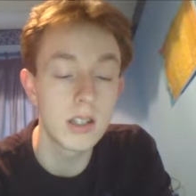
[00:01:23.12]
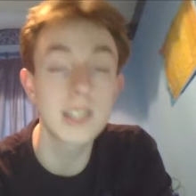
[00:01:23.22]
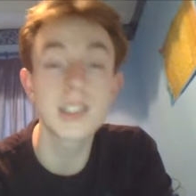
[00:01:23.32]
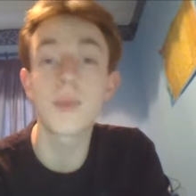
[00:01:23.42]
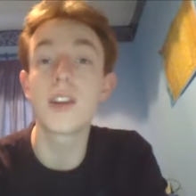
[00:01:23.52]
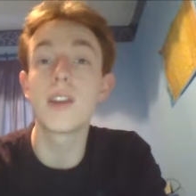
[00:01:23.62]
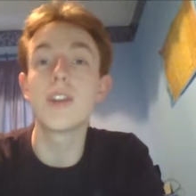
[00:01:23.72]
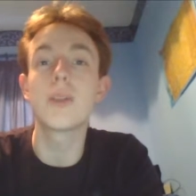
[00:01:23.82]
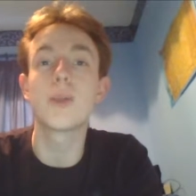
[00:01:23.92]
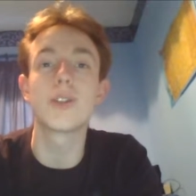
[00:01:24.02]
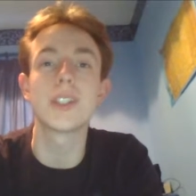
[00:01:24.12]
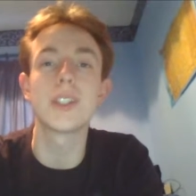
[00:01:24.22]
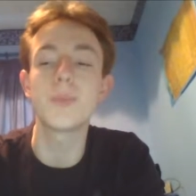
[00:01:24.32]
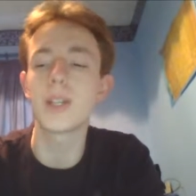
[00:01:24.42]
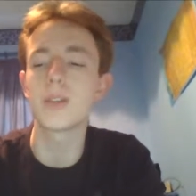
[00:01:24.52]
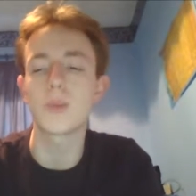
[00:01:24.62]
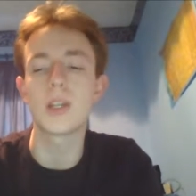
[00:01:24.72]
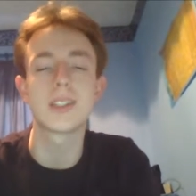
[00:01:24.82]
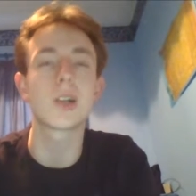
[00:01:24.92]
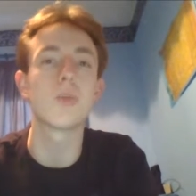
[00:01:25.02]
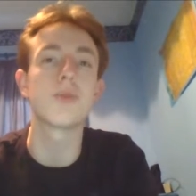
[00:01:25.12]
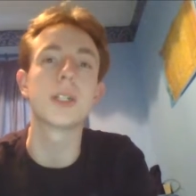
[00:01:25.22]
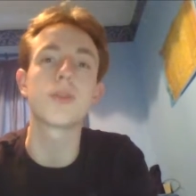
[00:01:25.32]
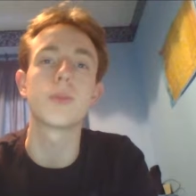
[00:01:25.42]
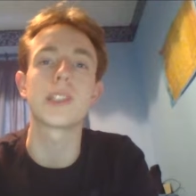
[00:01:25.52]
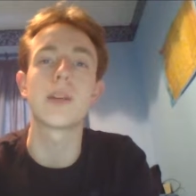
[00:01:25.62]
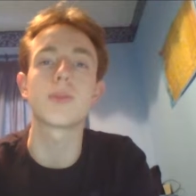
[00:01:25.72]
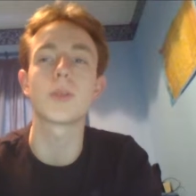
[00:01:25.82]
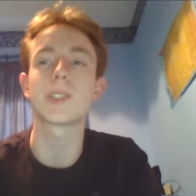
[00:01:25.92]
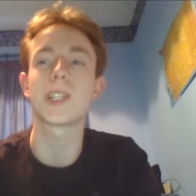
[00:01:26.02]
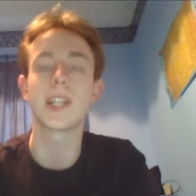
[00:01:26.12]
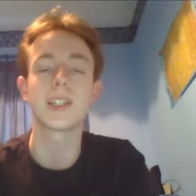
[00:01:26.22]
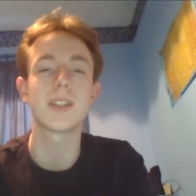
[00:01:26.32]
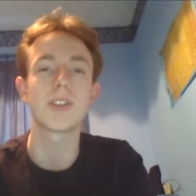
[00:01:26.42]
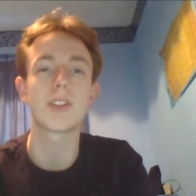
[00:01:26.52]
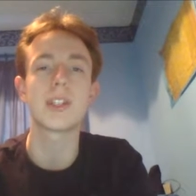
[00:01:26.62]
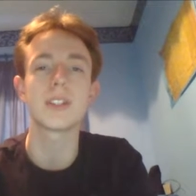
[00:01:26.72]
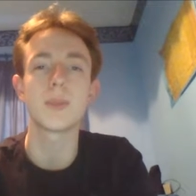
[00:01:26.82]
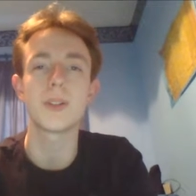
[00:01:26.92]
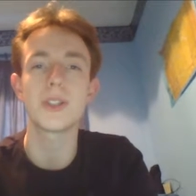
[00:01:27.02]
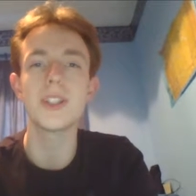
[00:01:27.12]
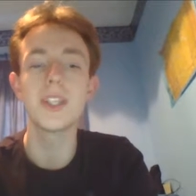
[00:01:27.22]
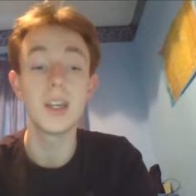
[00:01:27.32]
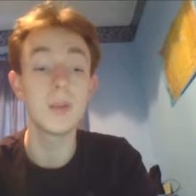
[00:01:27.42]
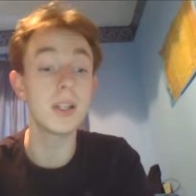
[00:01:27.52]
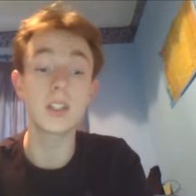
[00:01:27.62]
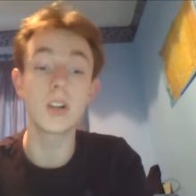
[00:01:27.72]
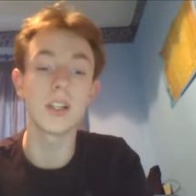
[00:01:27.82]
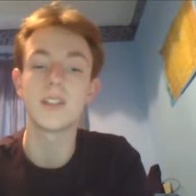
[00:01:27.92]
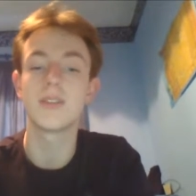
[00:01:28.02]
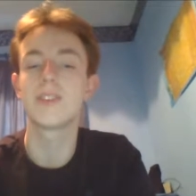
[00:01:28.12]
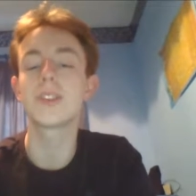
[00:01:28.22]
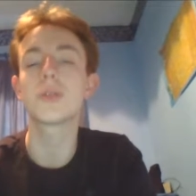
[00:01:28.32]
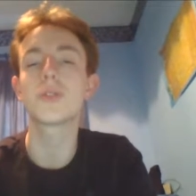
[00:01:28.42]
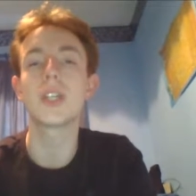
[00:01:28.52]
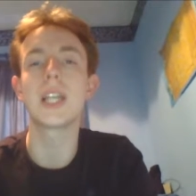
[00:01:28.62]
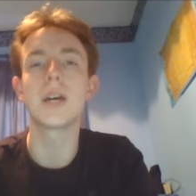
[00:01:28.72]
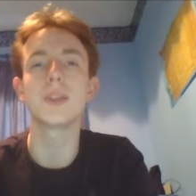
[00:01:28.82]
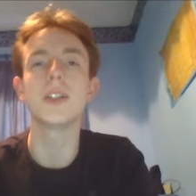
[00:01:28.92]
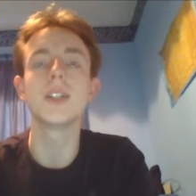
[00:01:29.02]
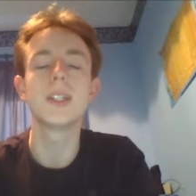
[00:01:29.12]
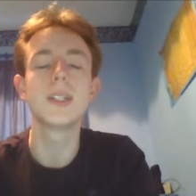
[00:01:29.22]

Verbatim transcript: And that's something I really wanted, but I was willing to compromise from this laptop because I liked everything else about it. But it's got it, so I was really happy.